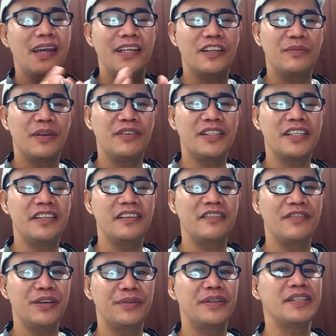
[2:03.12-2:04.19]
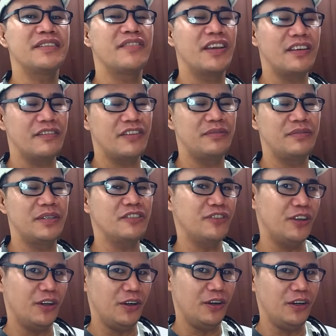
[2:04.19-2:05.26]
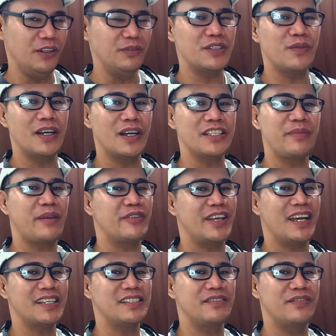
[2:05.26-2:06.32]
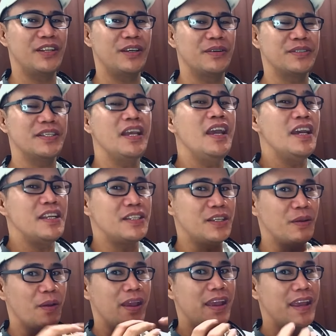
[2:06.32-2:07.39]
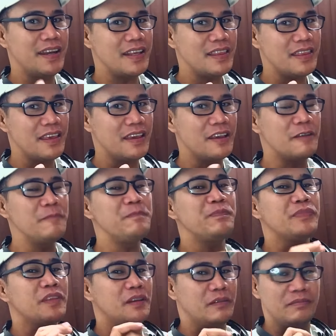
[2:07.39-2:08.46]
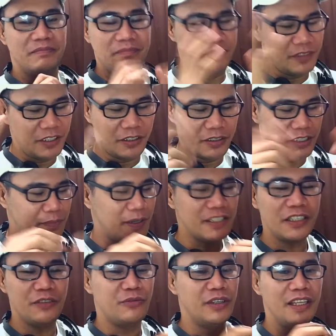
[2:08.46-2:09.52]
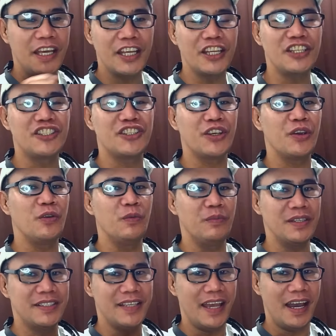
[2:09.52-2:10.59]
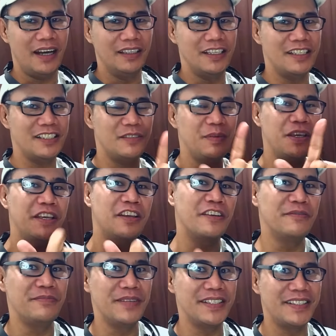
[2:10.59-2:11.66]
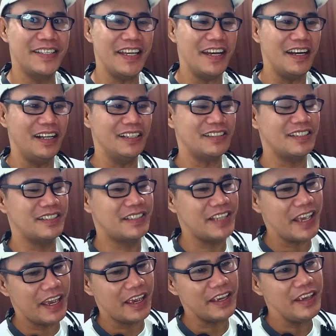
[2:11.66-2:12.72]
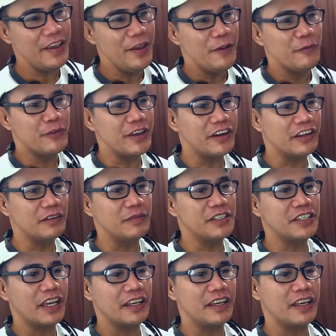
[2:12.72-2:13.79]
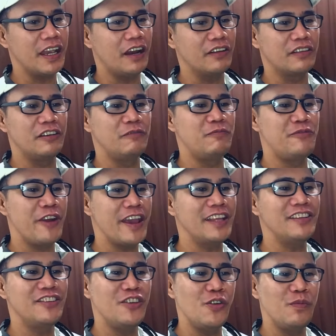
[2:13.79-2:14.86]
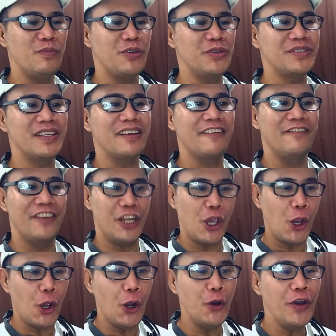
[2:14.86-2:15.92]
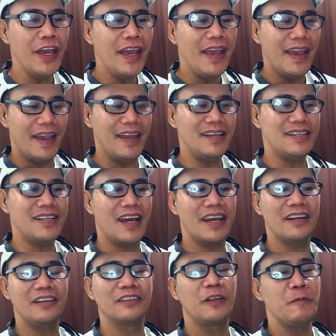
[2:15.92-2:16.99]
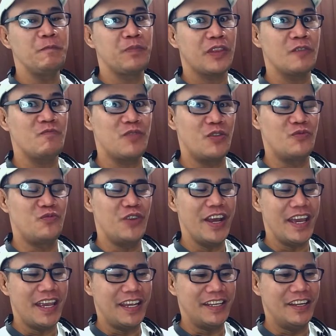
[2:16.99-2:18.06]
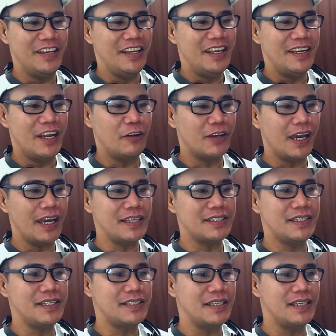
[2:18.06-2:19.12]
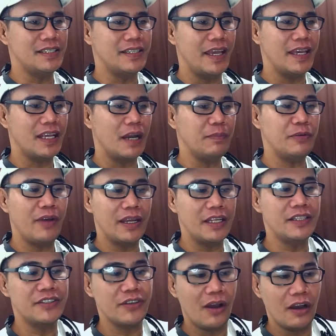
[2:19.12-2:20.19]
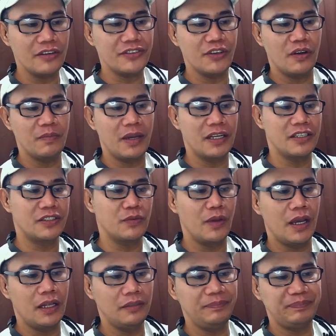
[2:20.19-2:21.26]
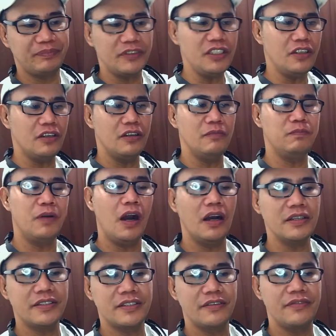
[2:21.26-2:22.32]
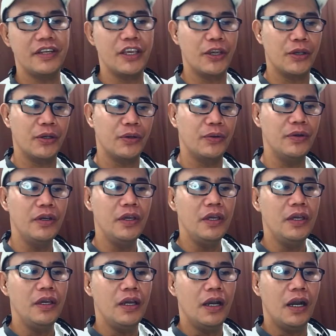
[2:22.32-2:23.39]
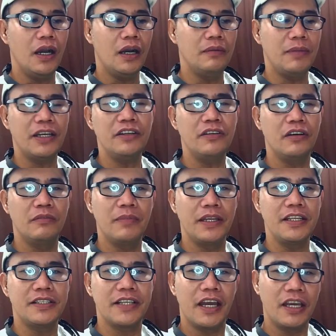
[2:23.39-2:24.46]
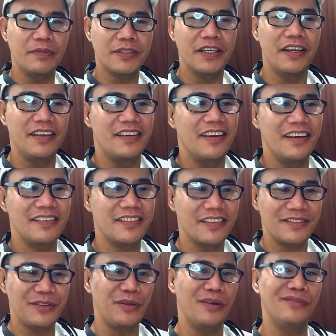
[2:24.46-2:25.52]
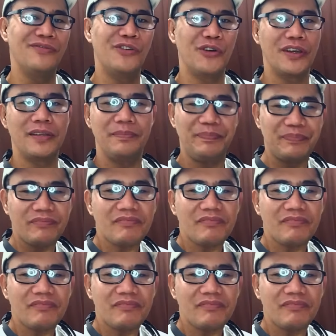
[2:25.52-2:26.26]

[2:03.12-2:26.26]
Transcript: And to my returning viewers, thank you very much for always watching my reaction videos to anything, you know, especially related to MAZZEL. And speaking of MAZZEL, today we are going to be checking out their brand new music video entitled Parade. Now guys, this is a copyrighted song, so I might as well, you know, pause the video, I don't know, many times, I guess, just to avoid